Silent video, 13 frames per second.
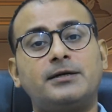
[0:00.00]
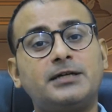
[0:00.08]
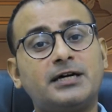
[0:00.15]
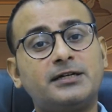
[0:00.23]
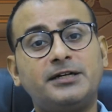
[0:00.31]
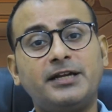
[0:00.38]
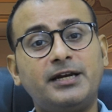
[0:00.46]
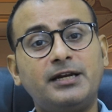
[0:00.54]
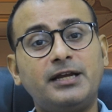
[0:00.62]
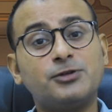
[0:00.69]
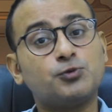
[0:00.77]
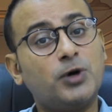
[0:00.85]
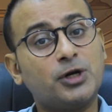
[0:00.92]

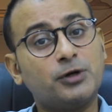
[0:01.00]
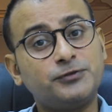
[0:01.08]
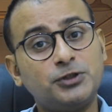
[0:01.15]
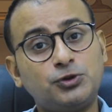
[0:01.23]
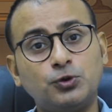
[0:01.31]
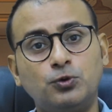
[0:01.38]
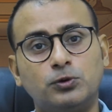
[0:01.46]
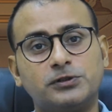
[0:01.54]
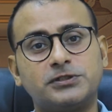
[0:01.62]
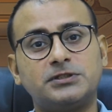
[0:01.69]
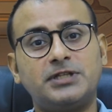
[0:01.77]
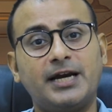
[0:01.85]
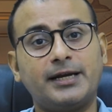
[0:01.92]
Turnitin is one of the
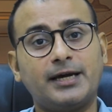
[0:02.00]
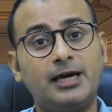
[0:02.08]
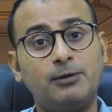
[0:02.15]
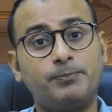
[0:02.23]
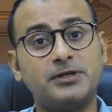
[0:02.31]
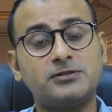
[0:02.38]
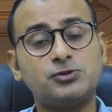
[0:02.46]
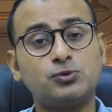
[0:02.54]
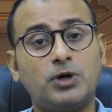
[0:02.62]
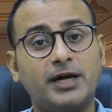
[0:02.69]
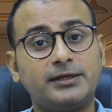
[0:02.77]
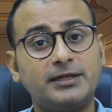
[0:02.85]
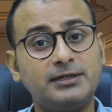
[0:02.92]
tools that help us
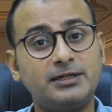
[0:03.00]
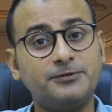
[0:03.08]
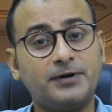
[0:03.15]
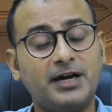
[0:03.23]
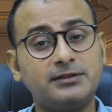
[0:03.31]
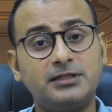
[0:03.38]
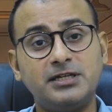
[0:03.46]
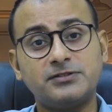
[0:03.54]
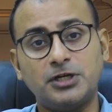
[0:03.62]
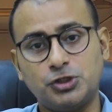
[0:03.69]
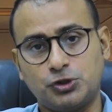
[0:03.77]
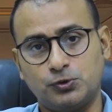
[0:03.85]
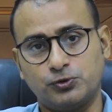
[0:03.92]
to identify
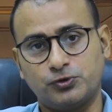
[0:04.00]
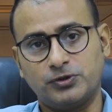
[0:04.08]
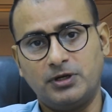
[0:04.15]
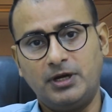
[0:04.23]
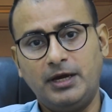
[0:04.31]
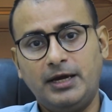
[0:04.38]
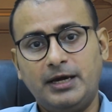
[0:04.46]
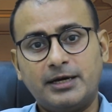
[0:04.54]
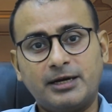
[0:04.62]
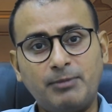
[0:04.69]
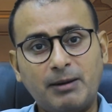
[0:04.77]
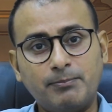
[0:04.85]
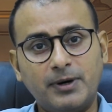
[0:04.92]
these issues.
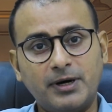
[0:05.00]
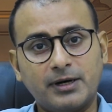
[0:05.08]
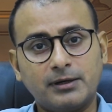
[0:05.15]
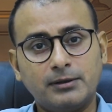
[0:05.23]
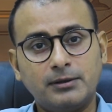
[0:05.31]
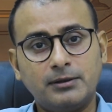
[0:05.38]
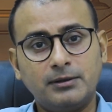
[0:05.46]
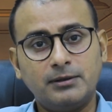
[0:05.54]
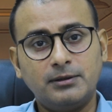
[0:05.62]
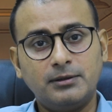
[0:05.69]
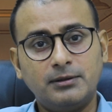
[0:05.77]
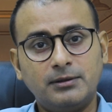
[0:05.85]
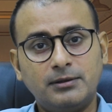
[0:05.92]
Remember,
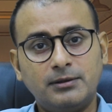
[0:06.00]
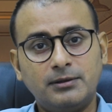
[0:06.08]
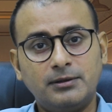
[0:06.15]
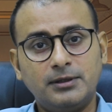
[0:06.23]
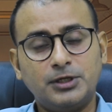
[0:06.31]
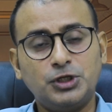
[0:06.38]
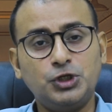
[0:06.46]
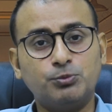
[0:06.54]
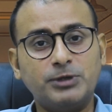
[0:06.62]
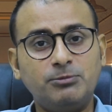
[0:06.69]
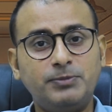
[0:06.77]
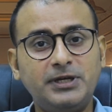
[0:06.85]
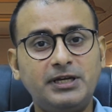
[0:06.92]

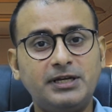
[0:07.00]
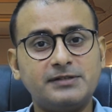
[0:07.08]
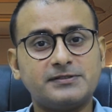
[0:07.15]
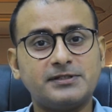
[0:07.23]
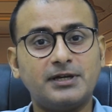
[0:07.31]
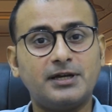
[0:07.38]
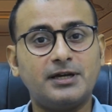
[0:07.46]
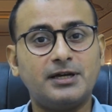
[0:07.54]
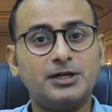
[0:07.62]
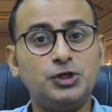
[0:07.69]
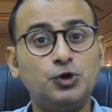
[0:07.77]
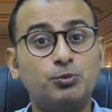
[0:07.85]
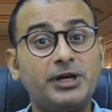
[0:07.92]
human beings,
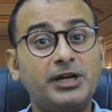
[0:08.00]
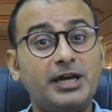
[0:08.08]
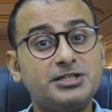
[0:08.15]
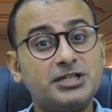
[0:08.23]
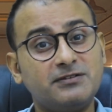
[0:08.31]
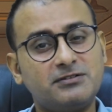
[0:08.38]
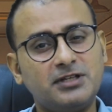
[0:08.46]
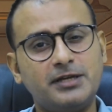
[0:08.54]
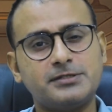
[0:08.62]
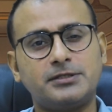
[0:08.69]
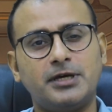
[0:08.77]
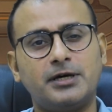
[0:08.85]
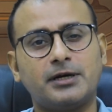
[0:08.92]
human agency
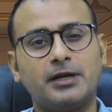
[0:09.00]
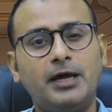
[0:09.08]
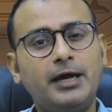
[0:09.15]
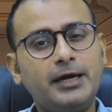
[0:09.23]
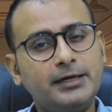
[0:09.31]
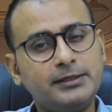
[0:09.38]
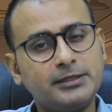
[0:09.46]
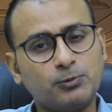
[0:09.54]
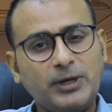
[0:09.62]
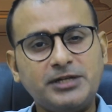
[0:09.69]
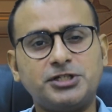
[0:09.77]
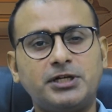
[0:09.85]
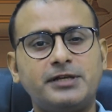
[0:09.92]
is there,
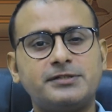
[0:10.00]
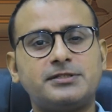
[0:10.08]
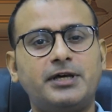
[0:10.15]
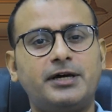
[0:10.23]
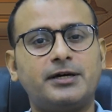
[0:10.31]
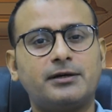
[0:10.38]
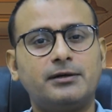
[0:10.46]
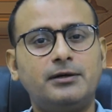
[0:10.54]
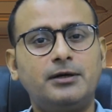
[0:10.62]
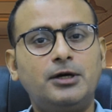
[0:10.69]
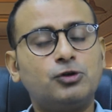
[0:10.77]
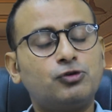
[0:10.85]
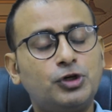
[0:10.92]
intervention is there.
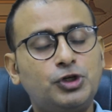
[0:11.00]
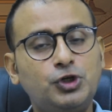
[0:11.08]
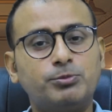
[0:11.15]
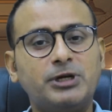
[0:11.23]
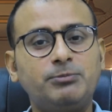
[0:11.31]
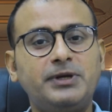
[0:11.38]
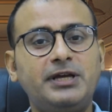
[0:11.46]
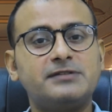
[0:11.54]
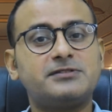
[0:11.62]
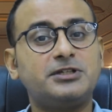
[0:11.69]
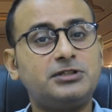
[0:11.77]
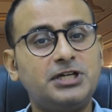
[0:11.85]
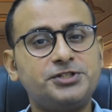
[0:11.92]
So human
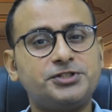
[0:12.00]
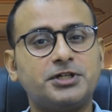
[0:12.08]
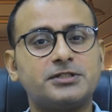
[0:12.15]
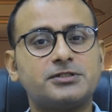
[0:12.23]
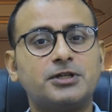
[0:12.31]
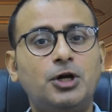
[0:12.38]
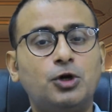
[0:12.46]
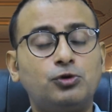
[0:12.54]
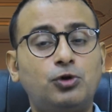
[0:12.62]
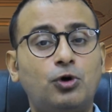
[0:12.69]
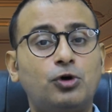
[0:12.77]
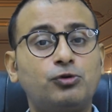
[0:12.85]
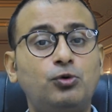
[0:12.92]
beings, the teachers,
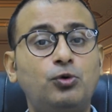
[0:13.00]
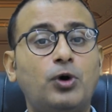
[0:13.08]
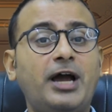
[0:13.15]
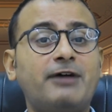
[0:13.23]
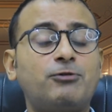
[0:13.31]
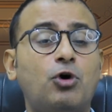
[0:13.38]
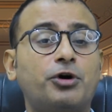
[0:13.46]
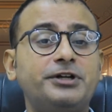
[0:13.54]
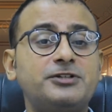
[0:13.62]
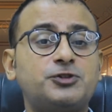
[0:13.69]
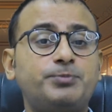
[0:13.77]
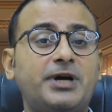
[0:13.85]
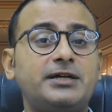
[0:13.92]
those who have
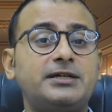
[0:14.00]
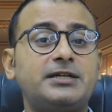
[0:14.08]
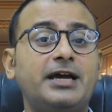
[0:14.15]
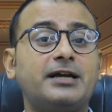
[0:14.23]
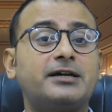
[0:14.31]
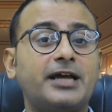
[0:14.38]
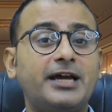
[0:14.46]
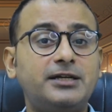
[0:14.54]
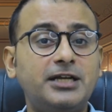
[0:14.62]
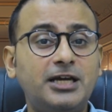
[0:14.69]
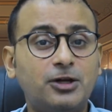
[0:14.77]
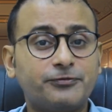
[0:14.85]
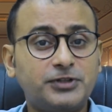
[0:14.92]
already spent a great
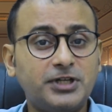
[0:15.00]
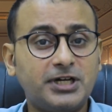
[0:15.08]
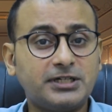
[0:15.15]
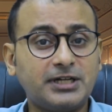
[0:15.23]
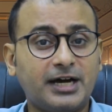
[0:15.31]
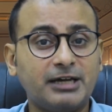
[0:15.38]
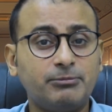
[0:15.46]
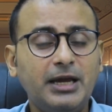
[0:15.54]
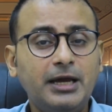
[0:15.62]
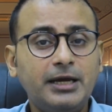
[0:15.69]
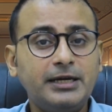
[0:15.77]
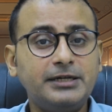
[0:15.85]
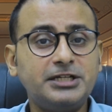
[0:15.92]
deal of their time
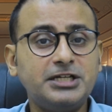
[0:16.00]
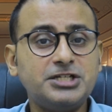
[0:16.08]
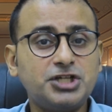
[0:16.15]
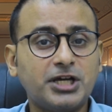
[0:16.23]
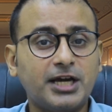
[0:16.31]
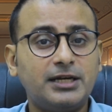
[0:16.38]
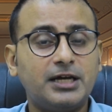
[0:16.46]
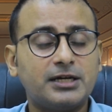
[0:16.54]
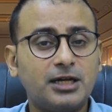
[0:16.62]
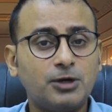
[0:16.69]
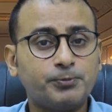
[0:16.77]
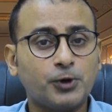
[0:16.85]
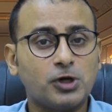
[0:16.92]
in teaching and
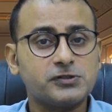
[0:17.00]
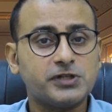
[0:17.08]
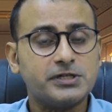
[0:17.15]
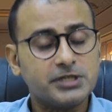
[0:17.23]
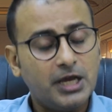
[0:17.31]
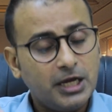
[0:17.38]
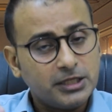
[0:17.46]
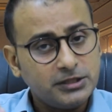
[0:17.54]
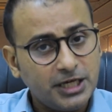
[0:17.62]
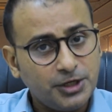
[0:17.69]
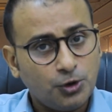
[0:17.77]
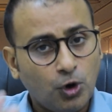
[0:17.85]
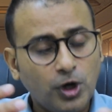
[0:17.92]
learning process,
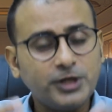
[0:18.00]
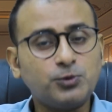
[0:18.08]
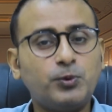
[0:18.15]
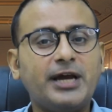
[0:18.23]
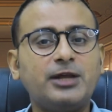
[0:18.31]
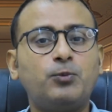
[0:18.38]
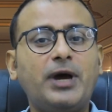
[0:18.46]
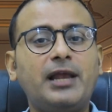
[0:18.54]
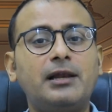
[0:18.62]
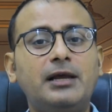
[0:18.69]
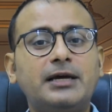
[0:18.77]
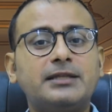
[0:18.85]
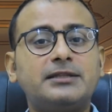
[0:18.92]
they know it very
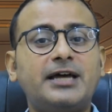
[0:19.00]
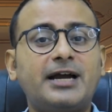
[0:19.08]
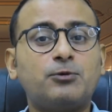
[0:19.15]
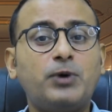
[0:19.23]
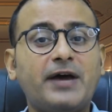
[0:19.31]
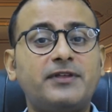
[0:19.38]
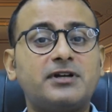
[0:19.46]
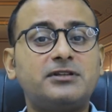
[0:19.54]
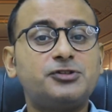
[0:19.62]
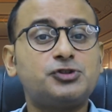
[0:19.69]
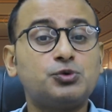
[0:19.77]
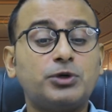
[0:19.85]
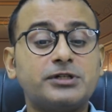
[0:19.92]
well that whether
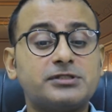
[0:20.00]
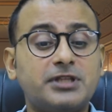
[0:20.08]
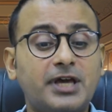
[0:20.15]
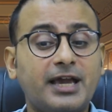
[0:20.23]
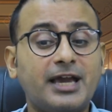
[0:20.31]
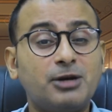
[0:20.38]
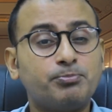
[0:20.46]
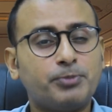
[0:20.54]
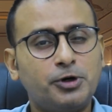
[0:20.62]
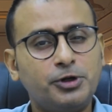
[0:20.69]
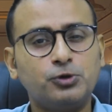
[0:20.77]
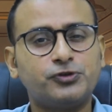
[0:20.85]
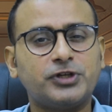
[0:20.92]
the students, they can
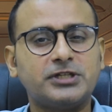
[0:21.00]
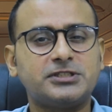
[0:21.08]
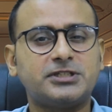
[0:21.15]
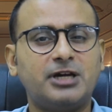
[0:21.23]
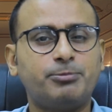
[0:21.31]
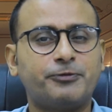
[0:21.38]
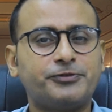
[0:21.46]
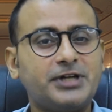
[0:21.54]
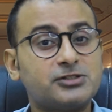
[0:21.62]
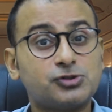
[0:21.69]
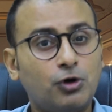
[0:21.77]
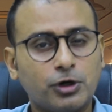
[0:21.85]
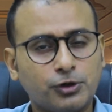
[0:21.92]
produce such type of
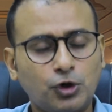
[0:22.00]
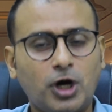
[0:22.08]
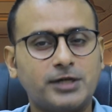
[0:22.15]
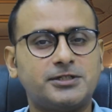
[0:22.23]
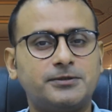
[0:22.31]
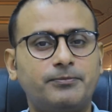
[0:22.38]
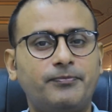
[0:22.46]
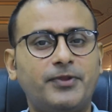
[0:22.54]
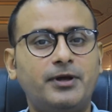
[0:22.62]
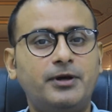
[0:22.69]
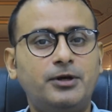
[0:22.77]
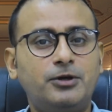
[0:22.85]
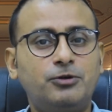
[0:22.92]
text or not.
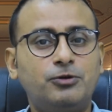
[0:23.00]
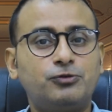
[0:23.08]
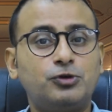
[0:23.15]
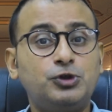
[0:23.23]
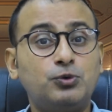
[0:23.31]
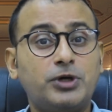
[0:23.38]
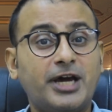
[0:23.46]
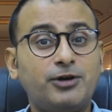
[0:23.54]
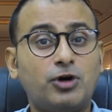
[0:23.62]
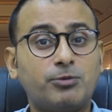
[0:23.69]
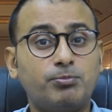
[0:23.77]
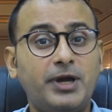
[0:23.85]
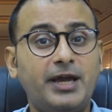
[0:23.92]
So you
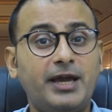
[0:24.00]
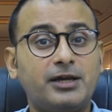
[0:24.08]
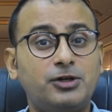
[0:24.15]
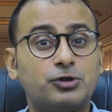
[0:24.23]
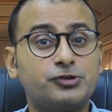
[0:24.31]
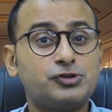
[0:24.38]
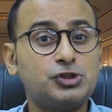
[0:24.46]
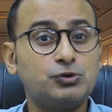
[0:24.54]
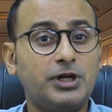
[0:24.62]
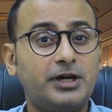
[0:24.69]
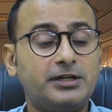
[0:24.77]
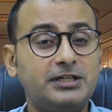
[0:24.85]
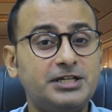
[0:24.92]
cannot make your
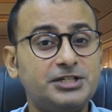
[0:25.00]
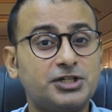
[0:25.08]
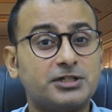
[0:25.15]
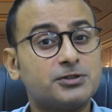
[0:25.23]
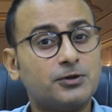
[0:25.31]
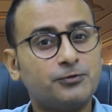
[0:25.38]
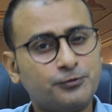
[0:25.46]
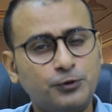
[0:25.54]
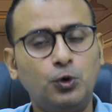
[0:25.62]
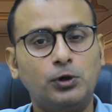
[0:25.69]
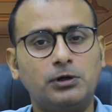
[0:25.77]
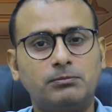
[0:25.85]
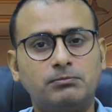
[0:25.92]
teachers
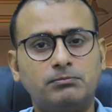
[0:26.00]
fool.